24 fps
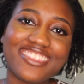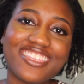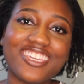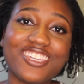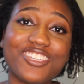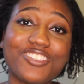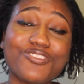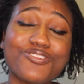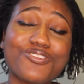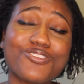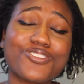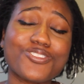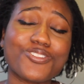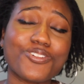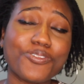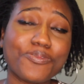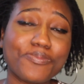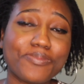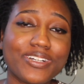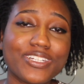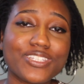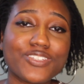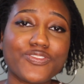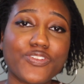Thank you so
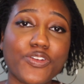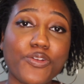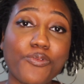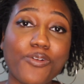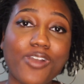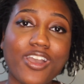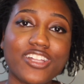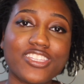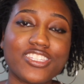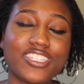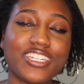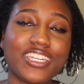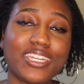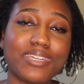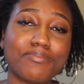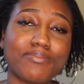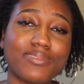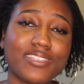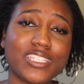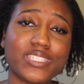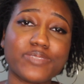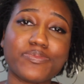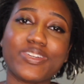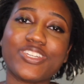much for watching, and
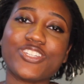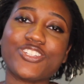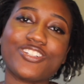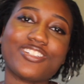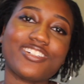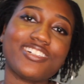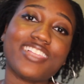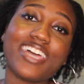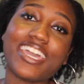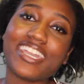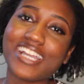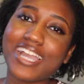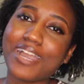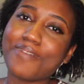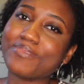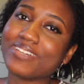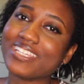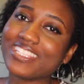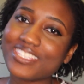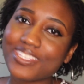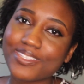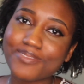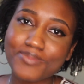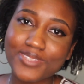please make sure to like,
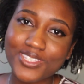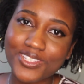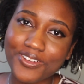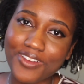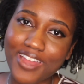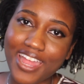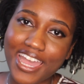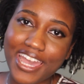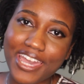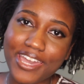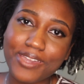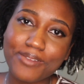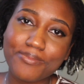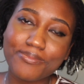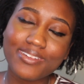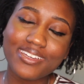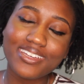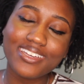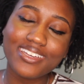comment, and subscribe.